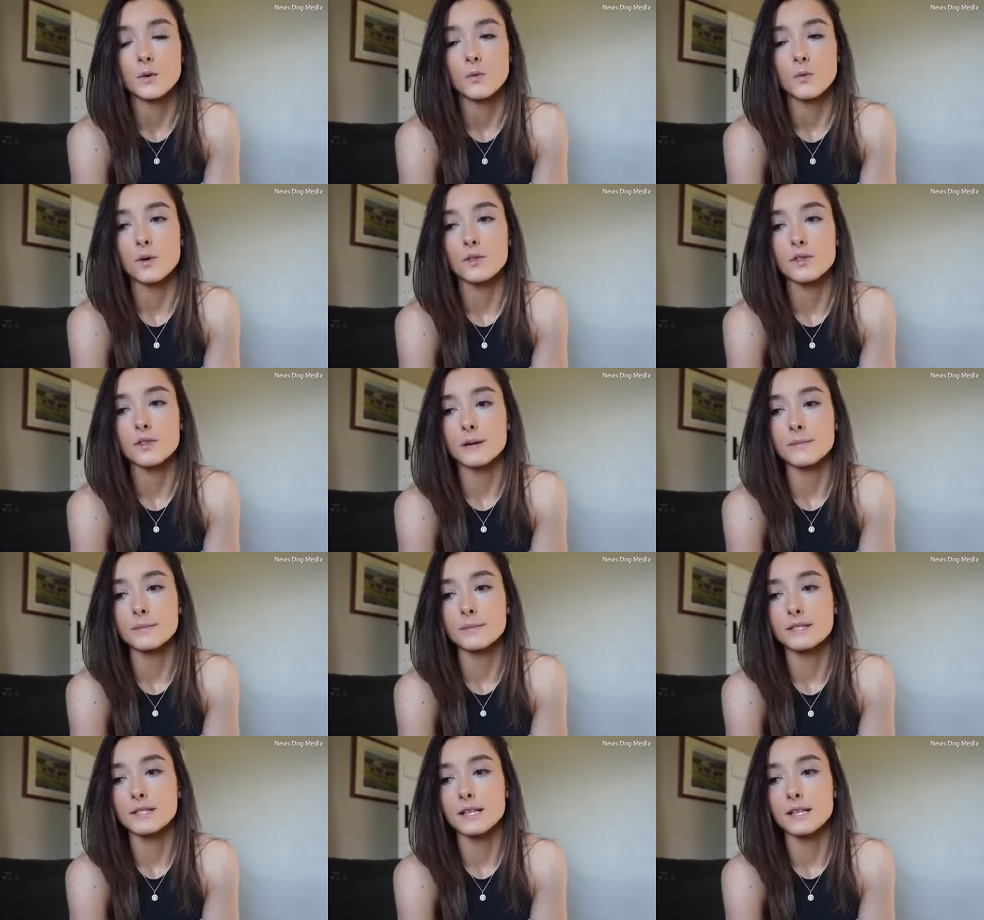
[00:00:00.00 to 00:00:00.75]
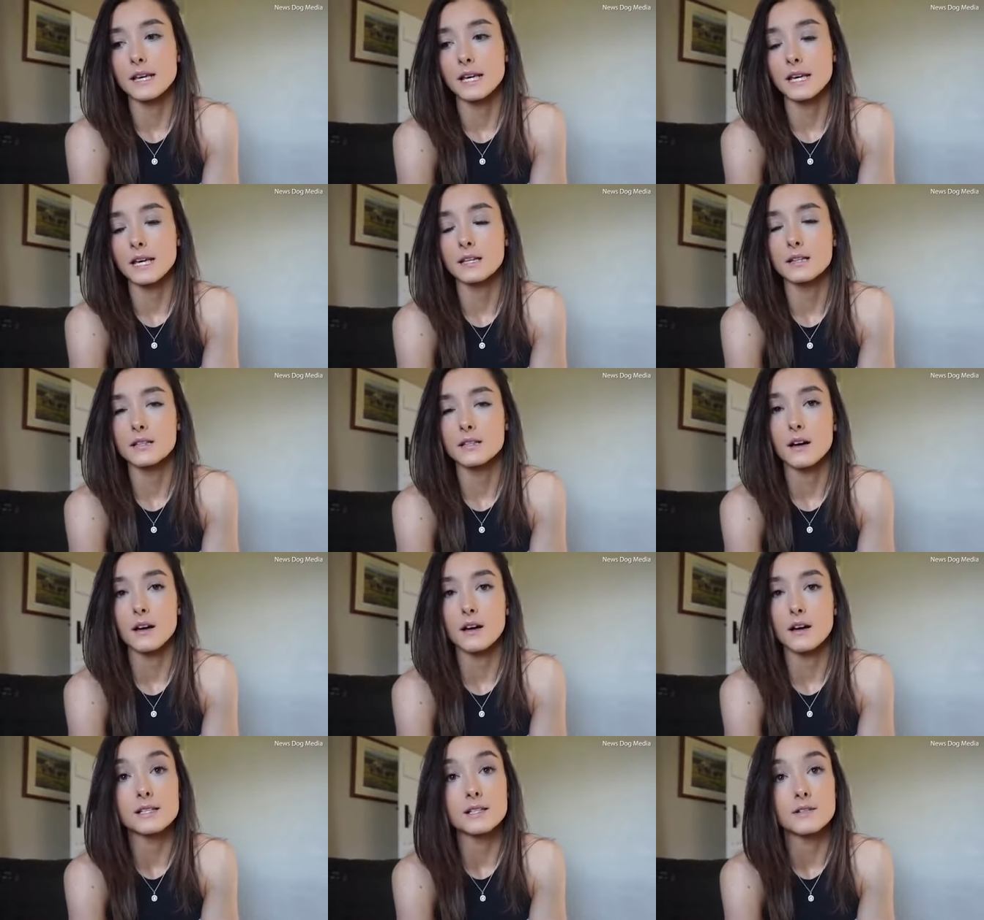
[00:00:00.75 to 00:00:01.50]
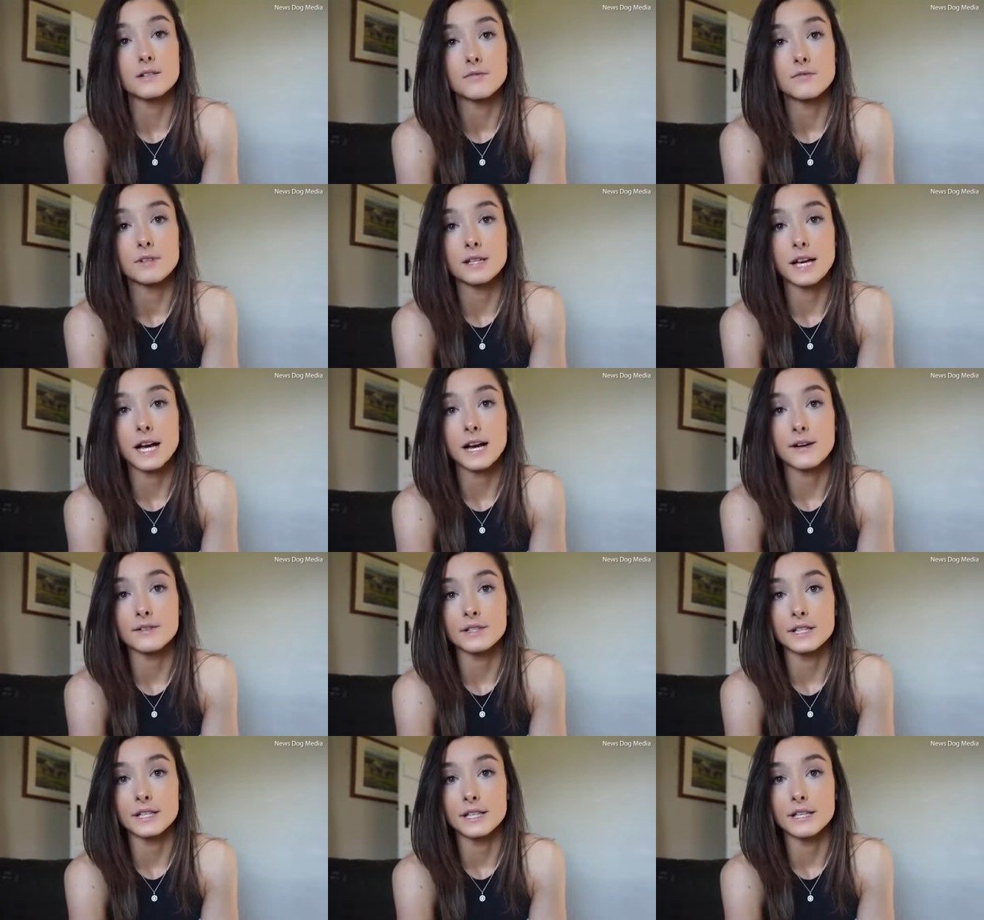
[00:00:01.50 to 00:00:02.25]
with them seeing that I didn't really
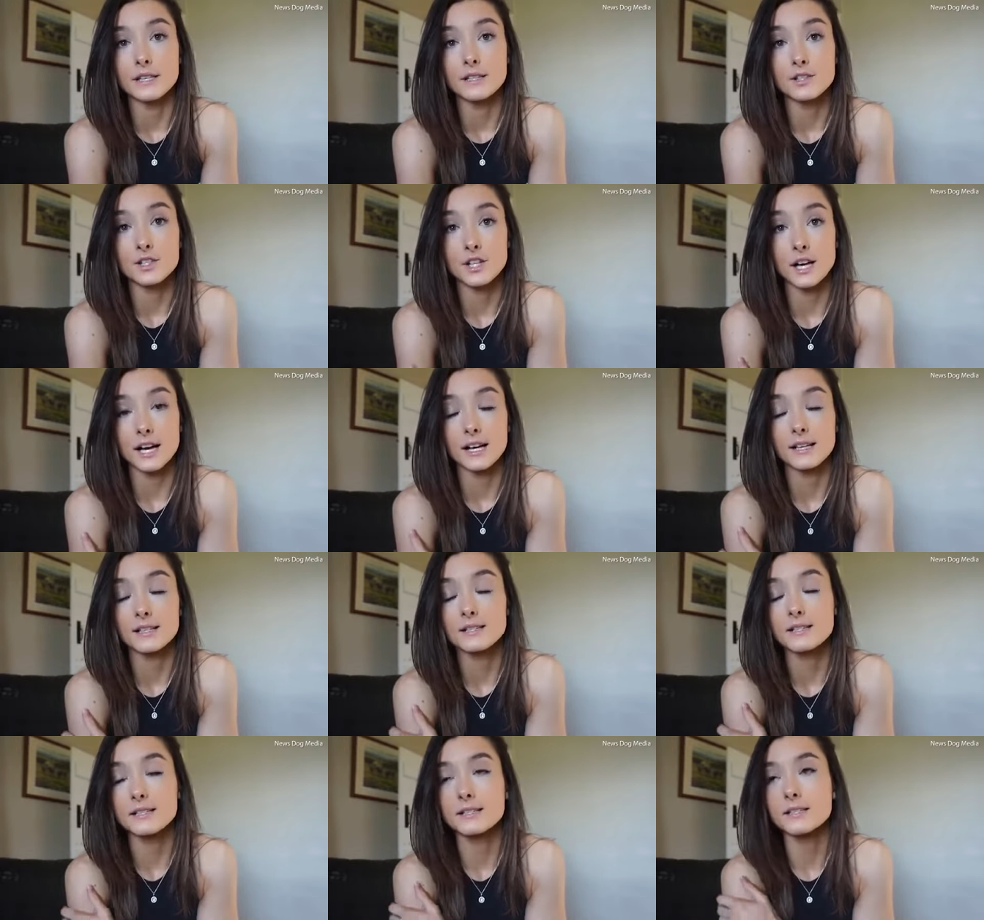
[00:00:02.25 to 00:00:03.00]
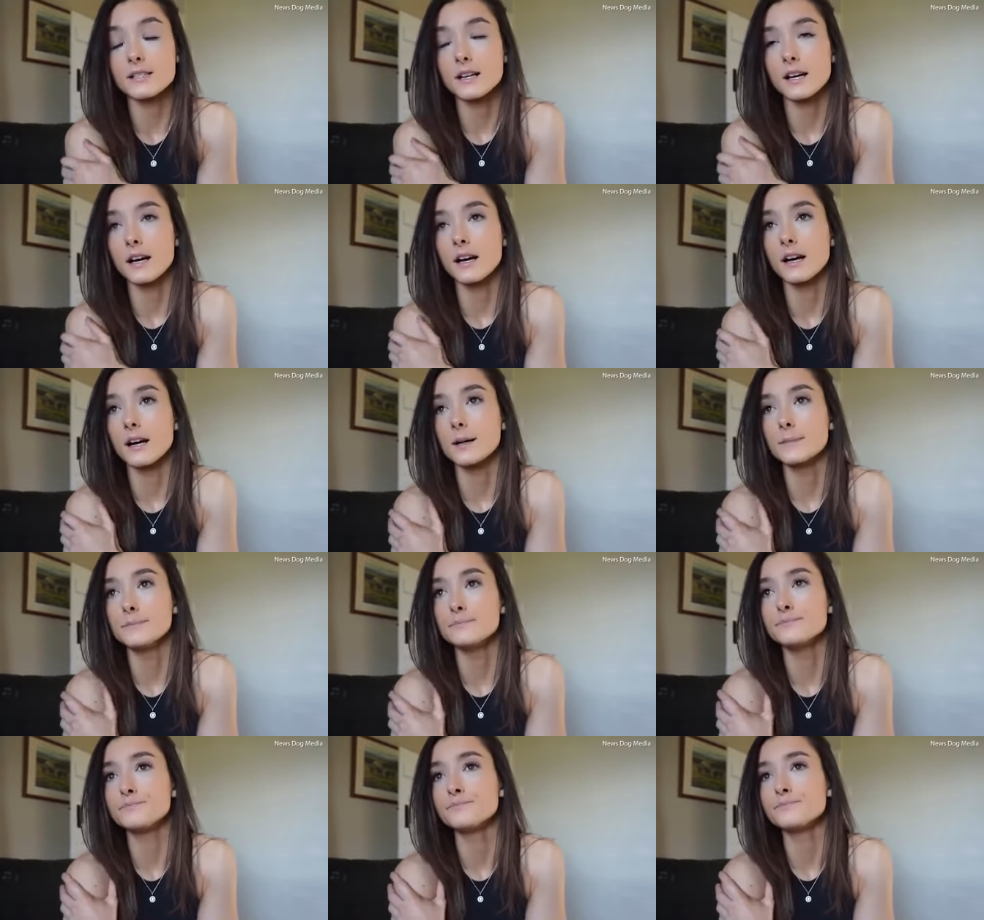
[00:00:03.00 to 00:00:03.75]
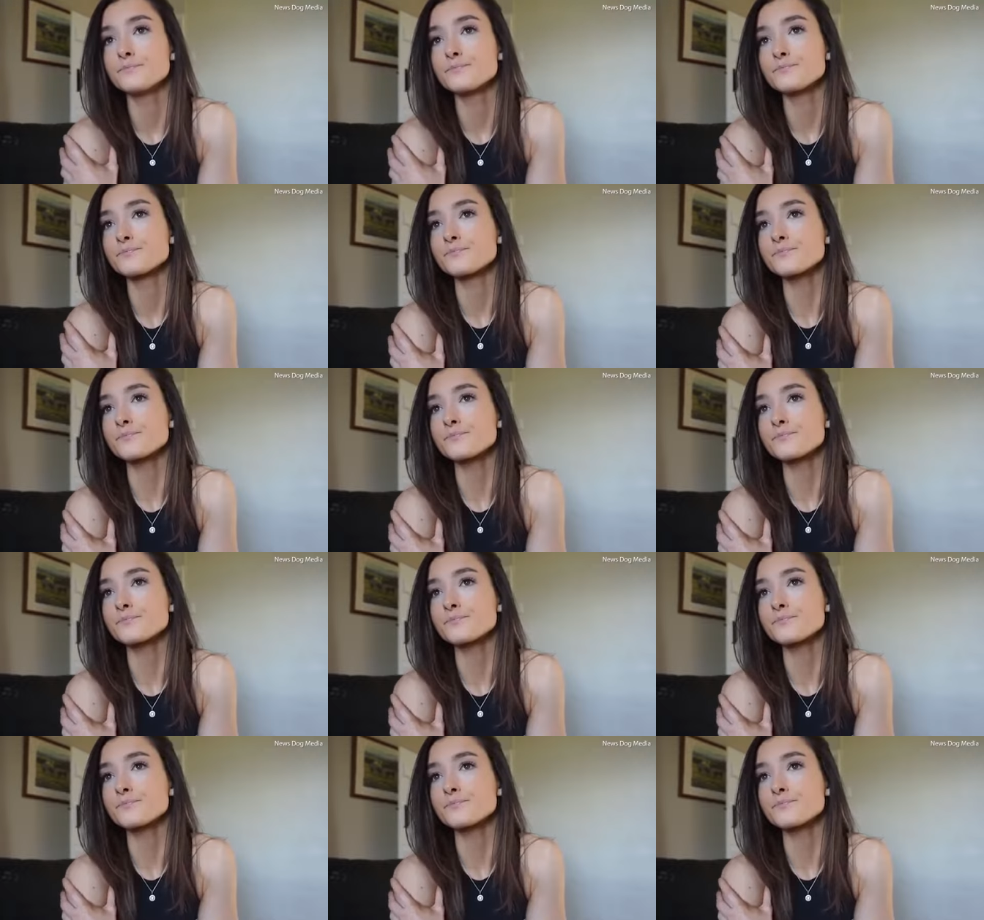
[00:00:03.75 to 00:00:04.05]
have any chest. Um,